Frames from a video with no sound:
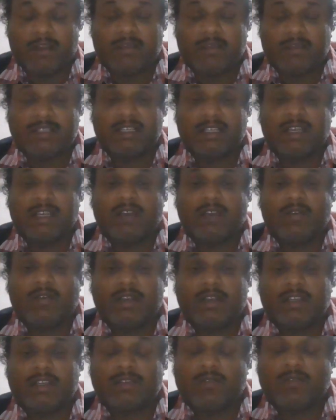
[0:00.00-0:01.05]
basically how
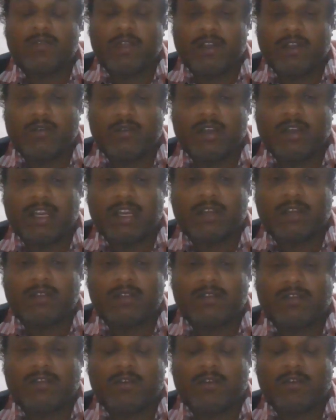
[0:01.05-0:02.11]
it's going to connect to the
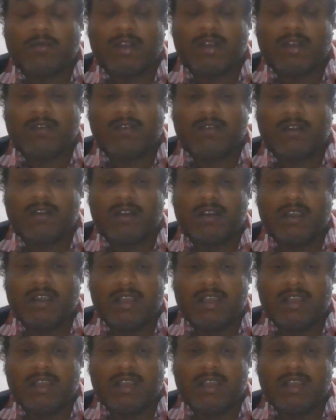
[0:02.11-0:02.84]
formula word.